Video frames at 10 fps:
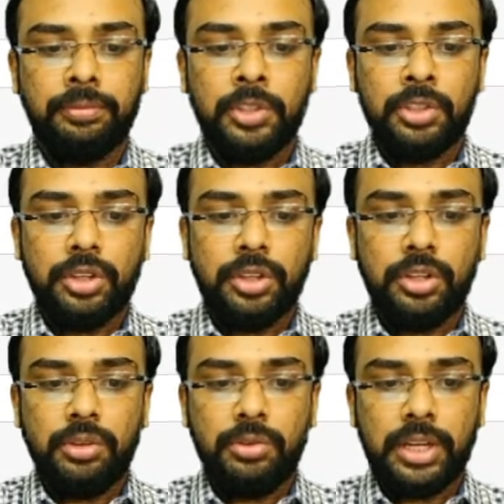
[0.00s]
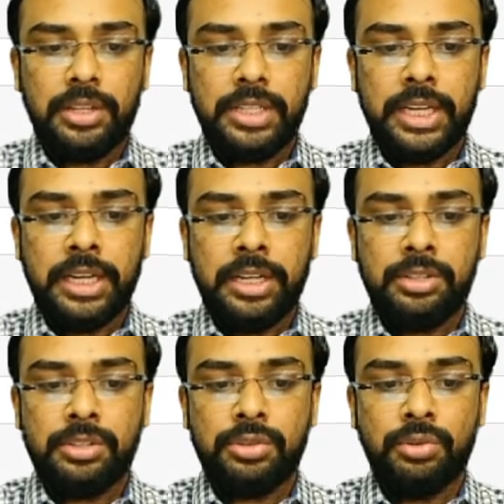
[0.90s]
So here you can see it
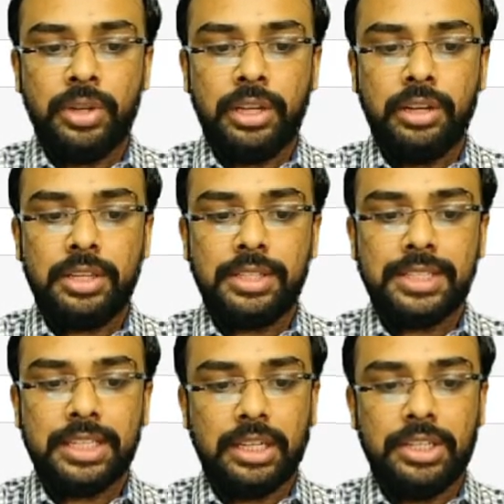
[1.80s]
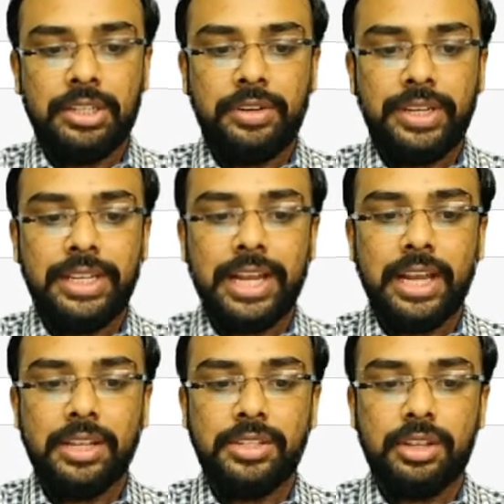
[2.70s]
is showing us country
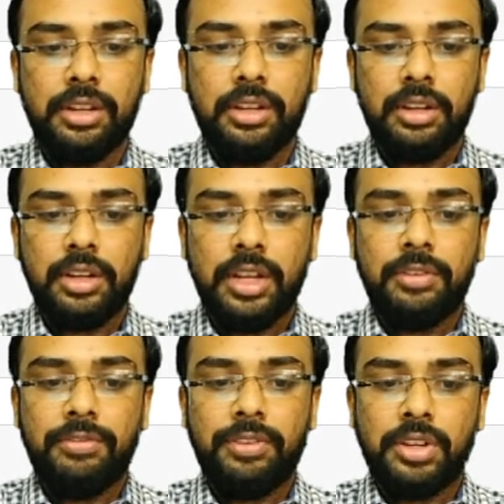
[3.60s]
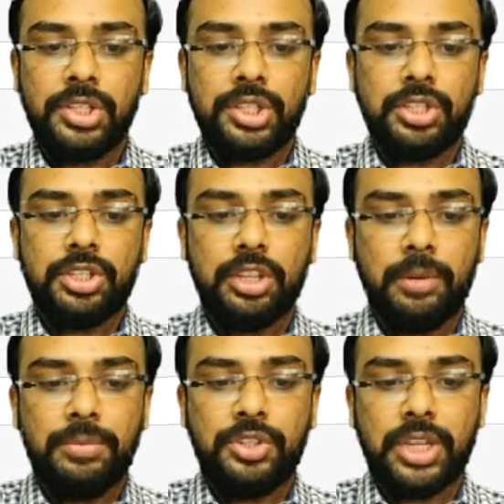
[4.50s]
as a first
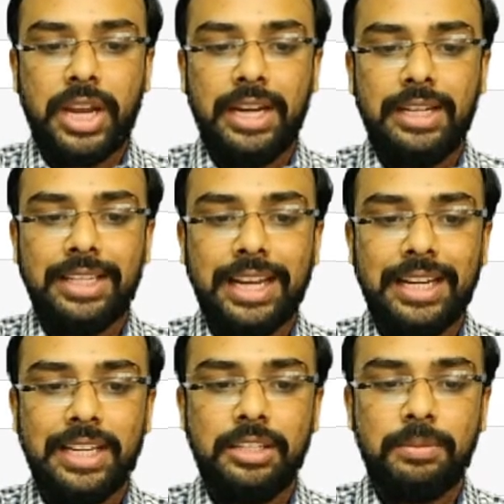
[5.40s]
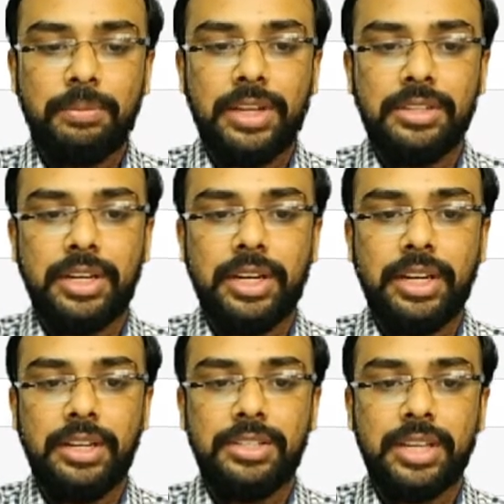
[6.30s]
sub child that is present
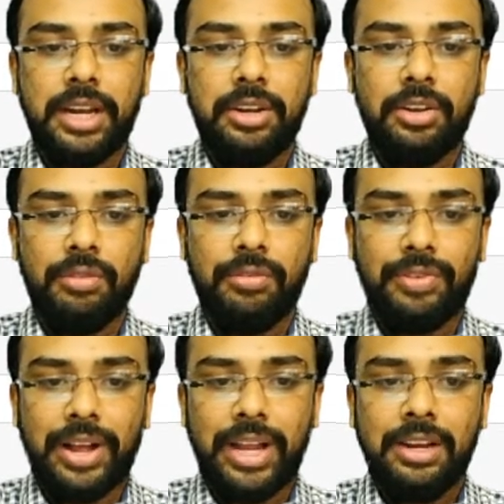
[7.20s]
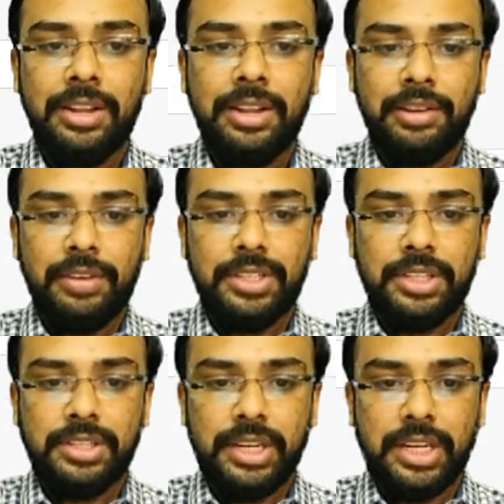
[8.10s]
inside your file, which
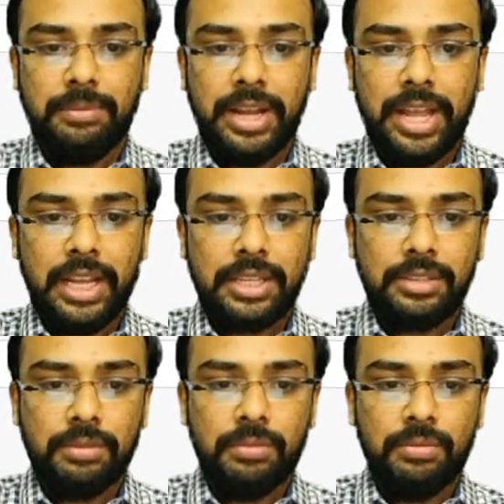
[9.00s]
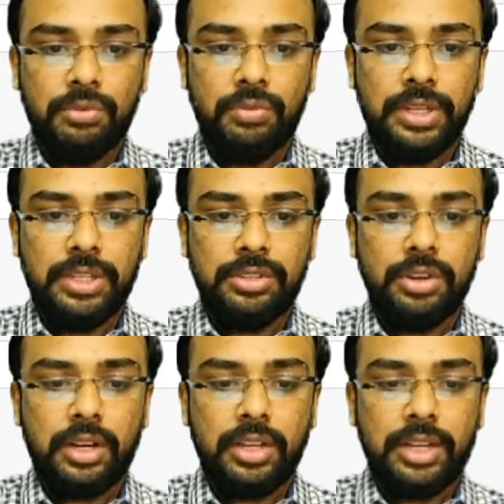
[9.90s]
is named as
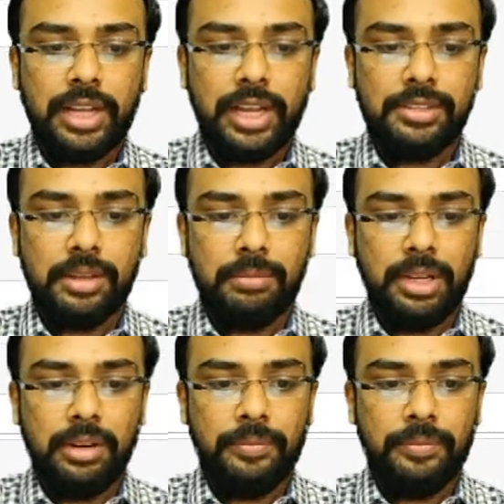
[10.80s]
movies.xml.